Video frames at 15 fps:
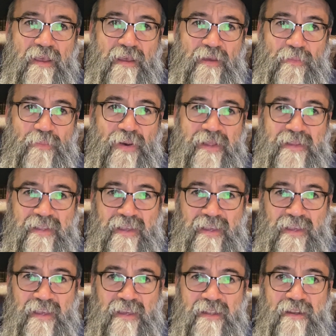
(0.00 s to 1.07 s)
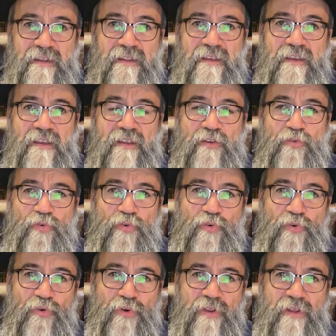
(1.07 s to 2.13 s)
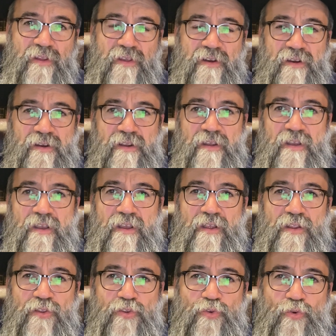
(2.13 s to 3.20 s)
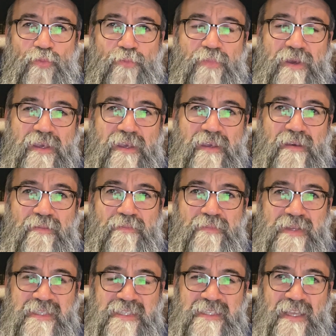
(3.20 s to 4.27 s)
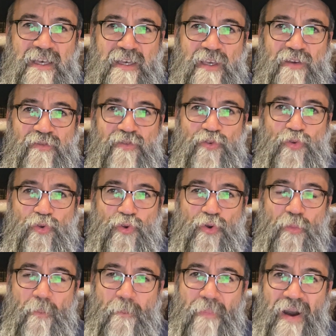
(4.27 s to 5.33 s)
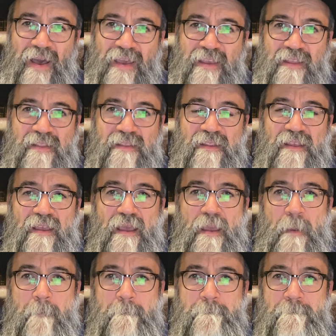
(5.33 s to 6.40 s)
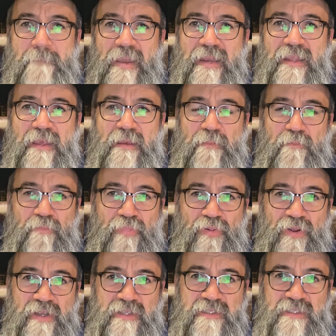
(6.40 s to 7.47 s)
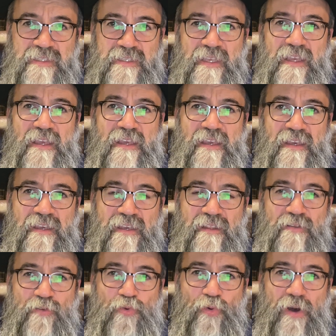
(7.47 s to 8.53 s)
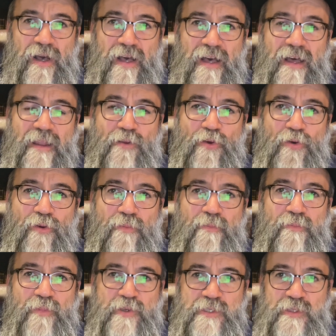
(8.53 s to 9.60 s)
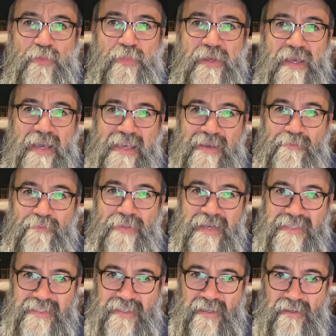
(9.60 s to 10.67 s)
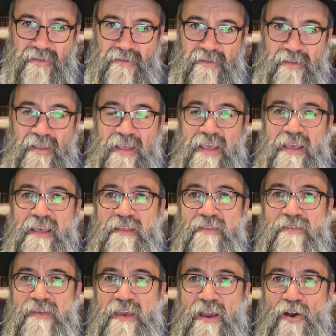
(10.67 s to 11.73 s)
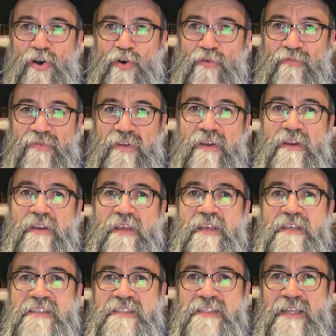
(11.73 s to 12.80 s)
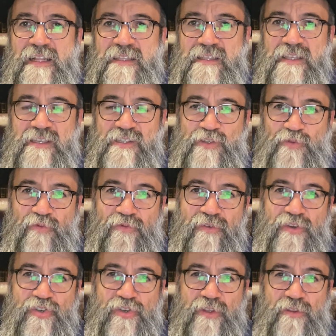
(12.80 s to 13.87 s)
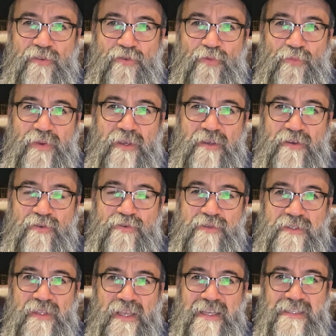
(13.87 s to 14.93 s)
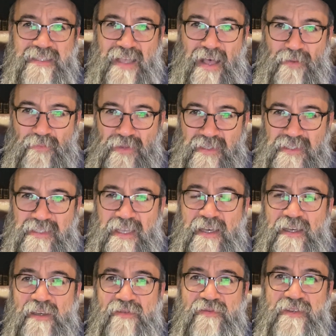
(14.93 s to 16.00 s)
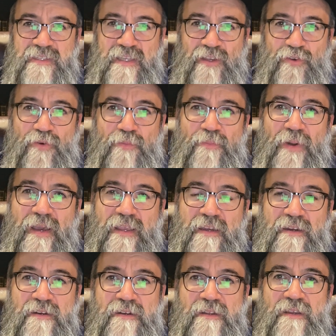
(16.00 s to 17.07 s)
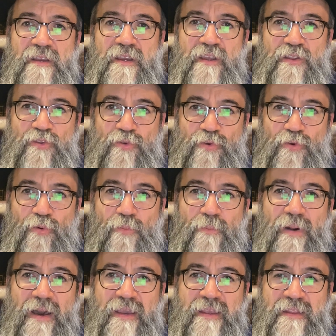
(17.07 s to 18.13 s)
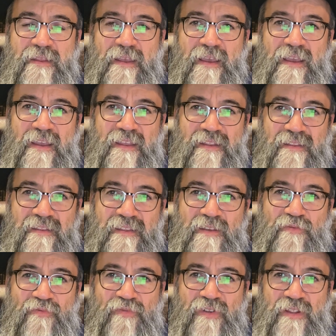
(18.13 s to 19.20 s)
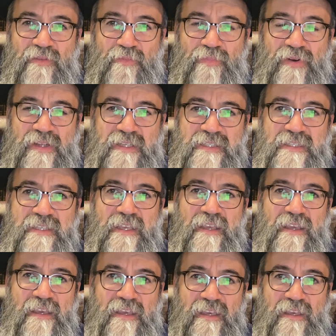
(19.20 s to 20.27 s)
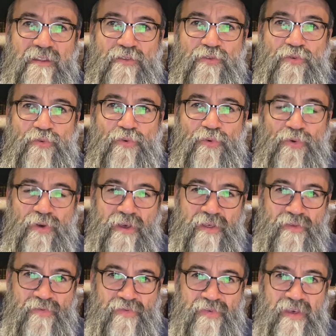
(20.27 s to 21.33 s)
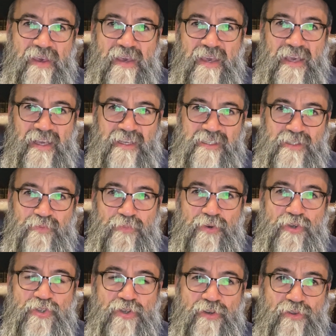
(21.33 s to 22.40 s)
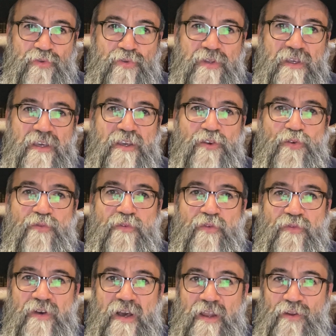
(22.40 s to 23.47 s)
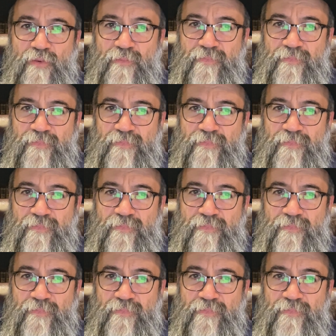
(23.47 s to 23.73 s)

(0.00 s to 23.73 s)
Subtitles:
But again, in order to be metzaref, to combine many breads into a Chalah, must be a basket. The oven is not sufficient to be used as a metzaref, as a combiner, to combine different breads into the exposure to the chiyuv of Chalah.